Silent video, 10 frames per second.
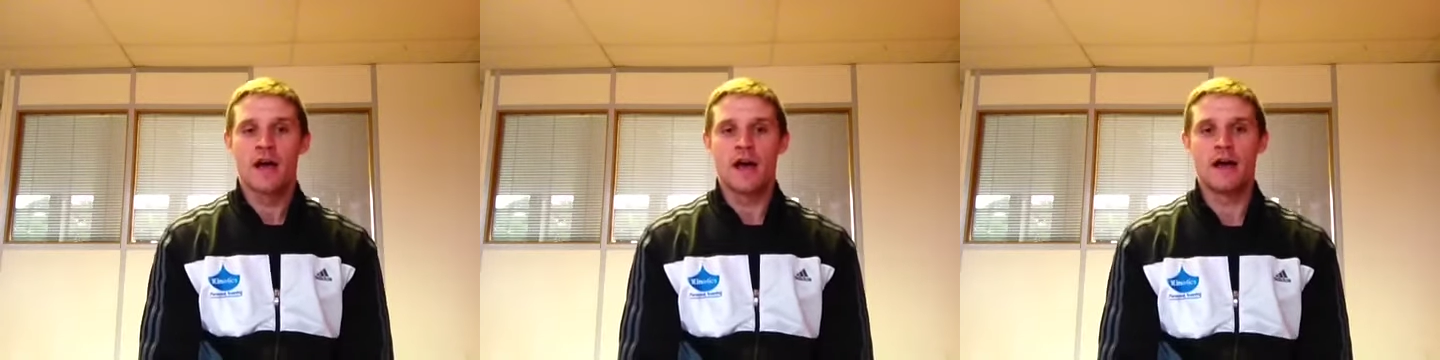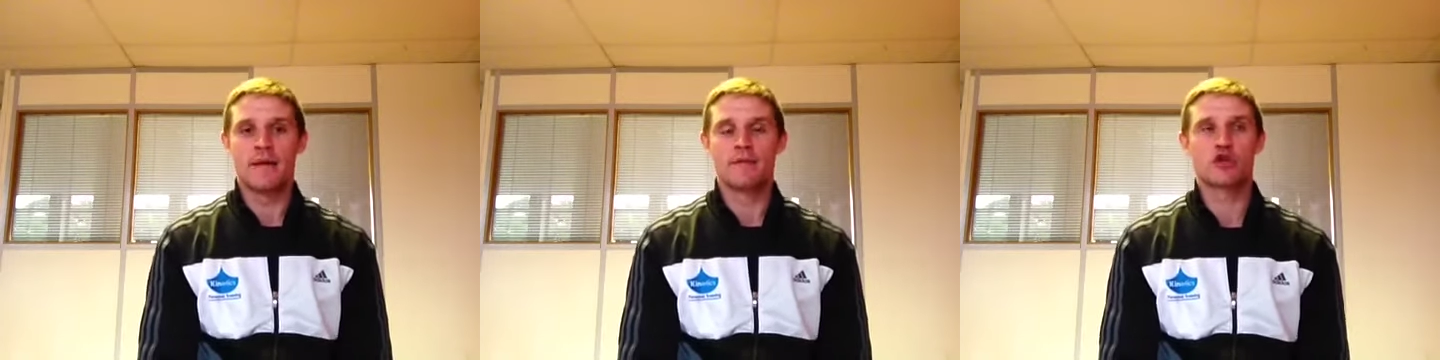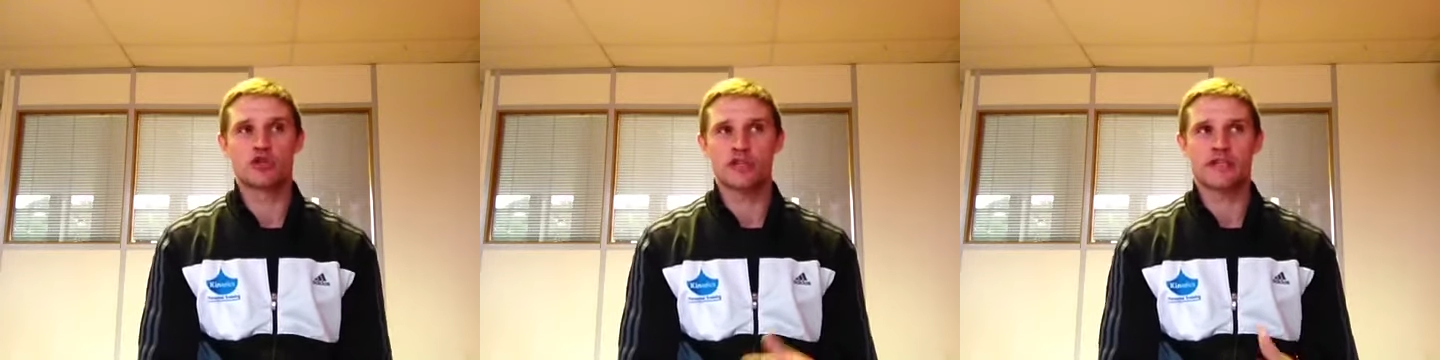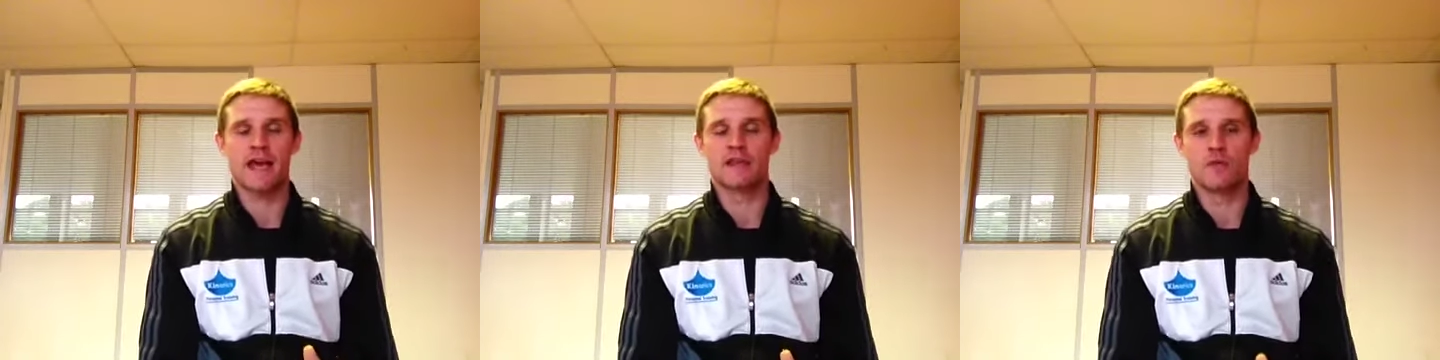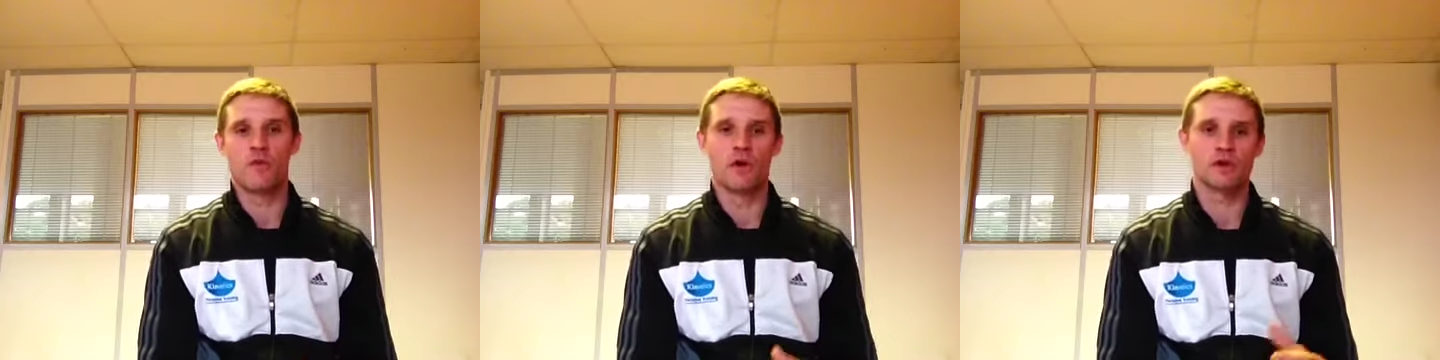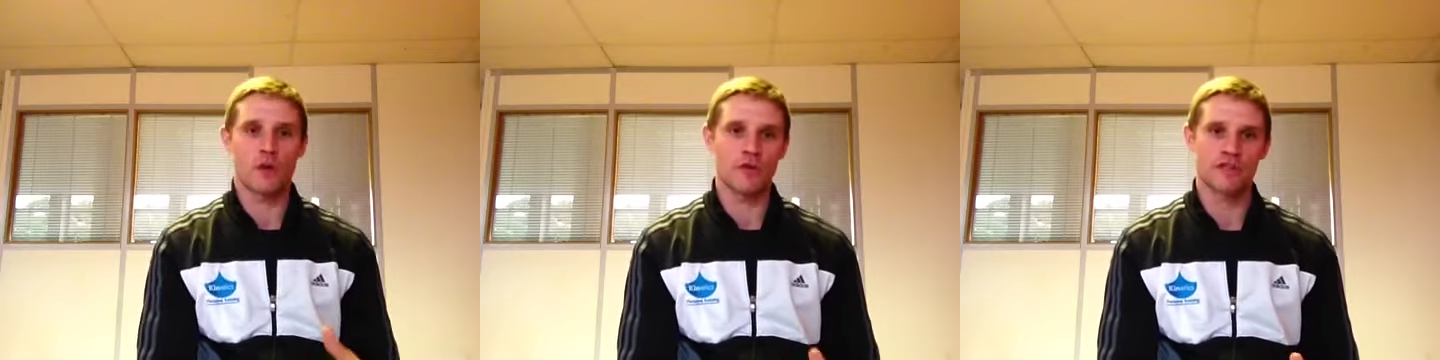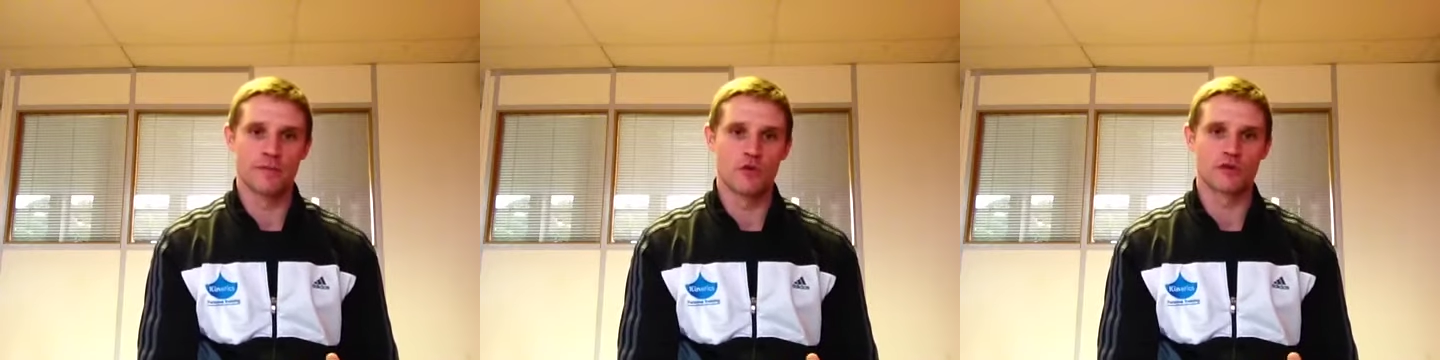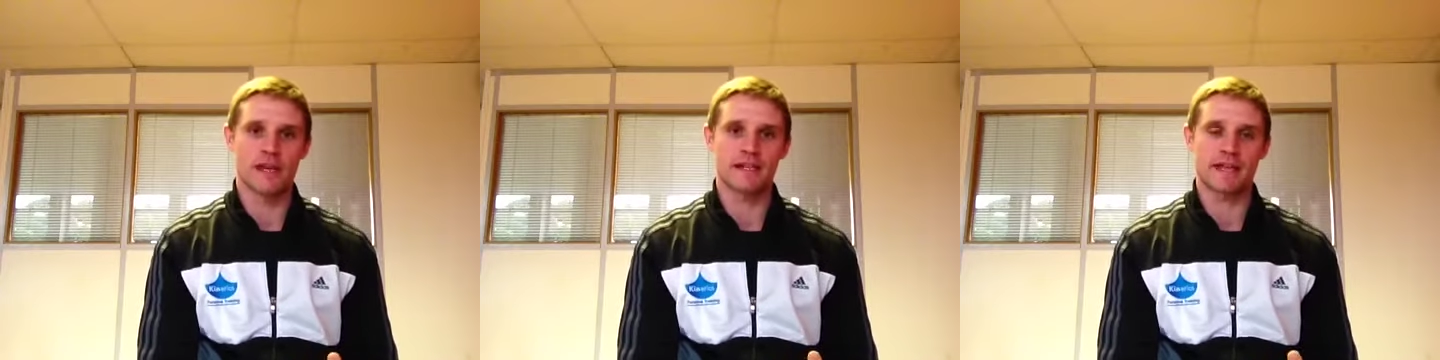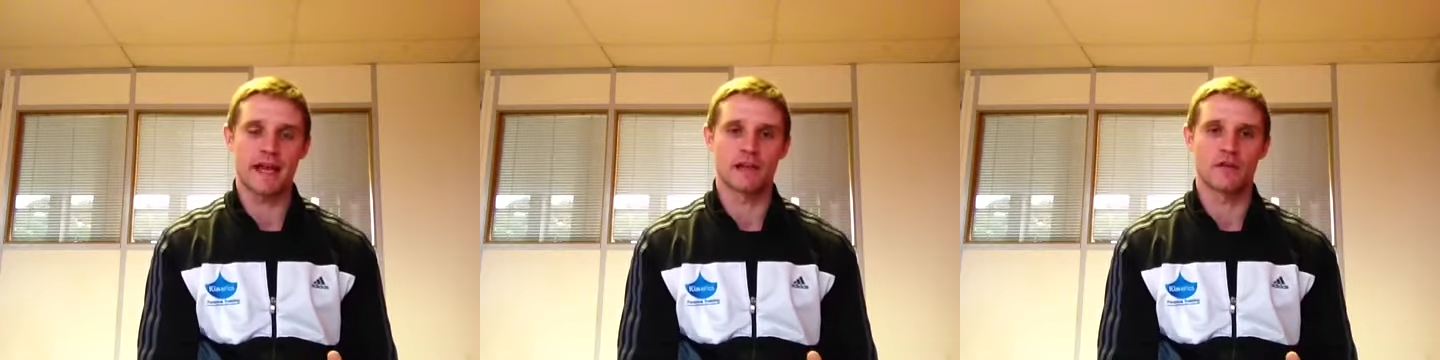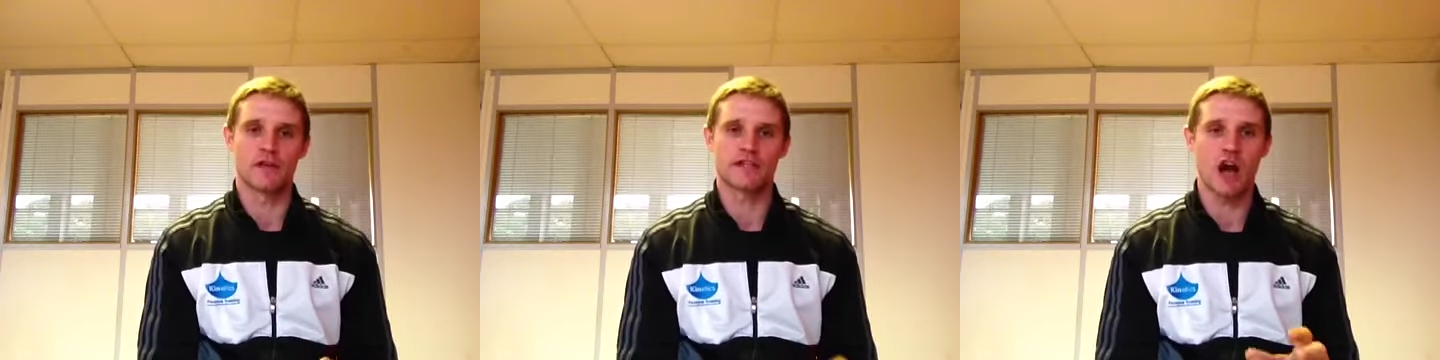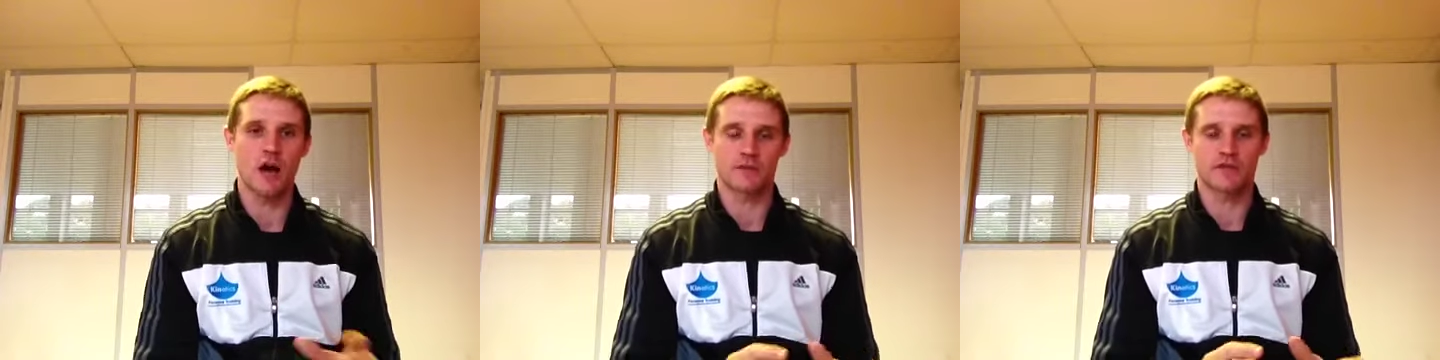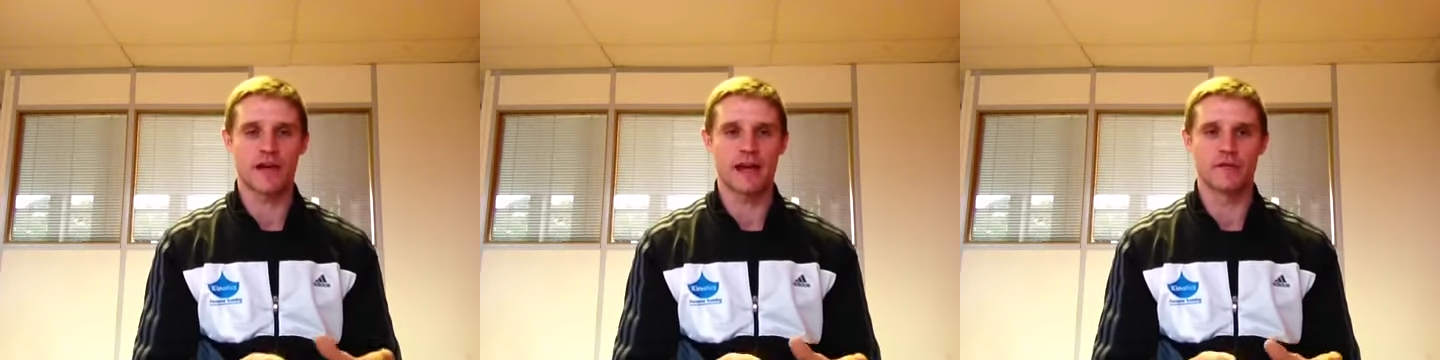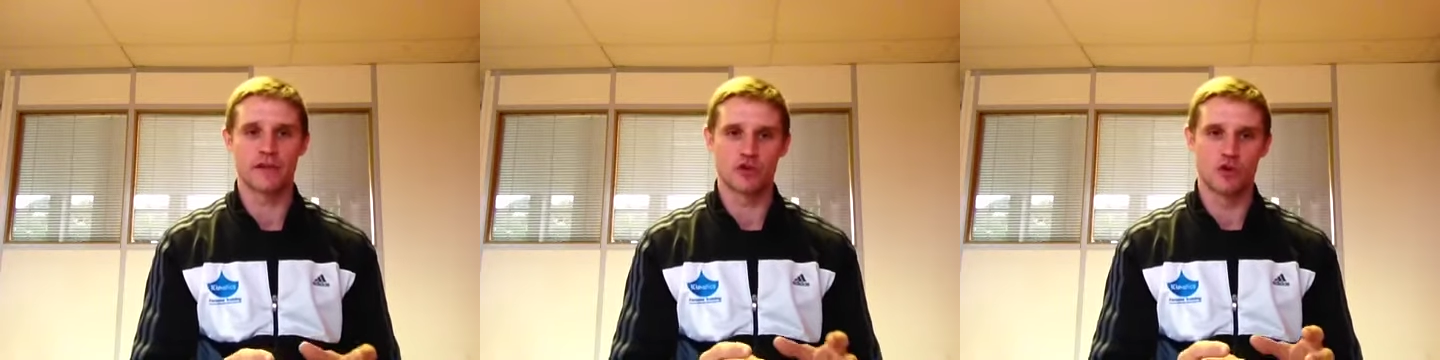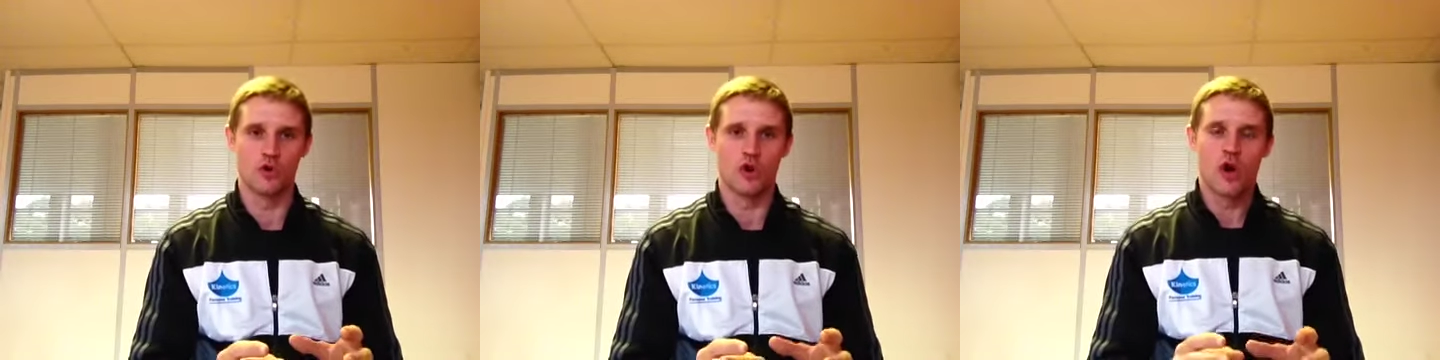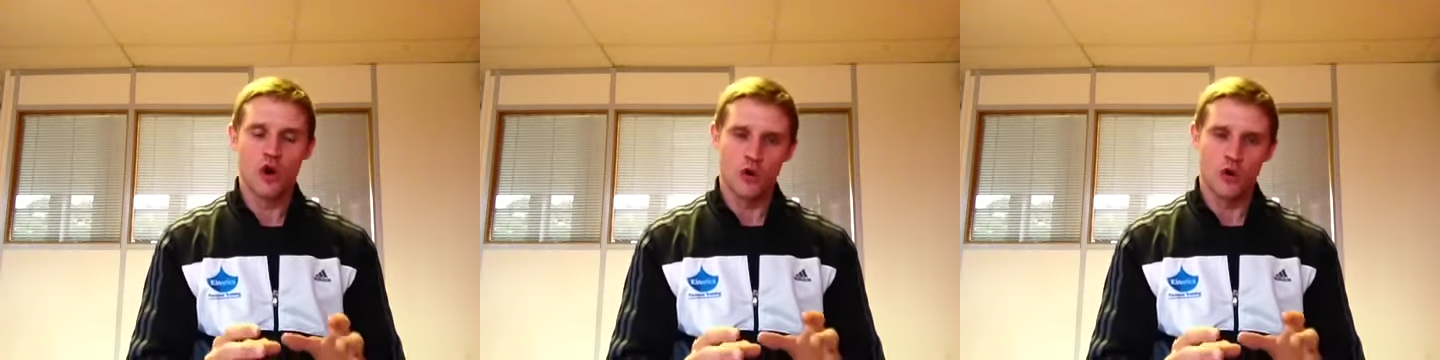just to say that we will go into more detail on the types of calories or